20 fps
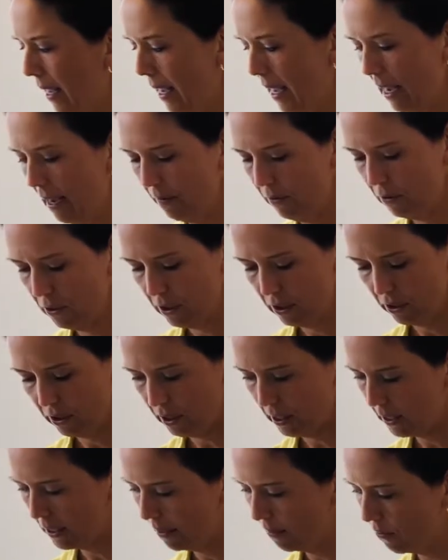I've also
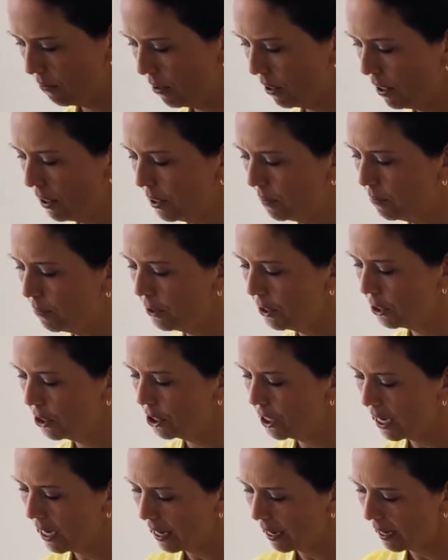got some raspberry
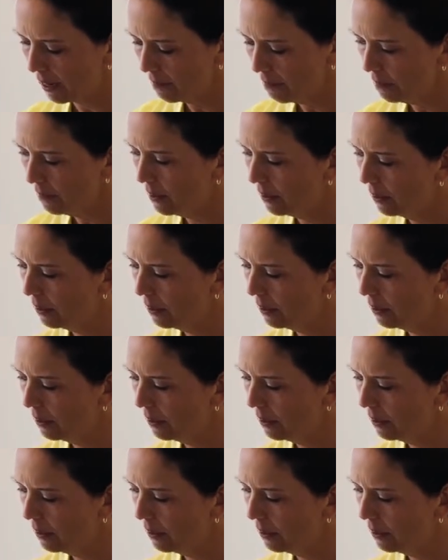jam,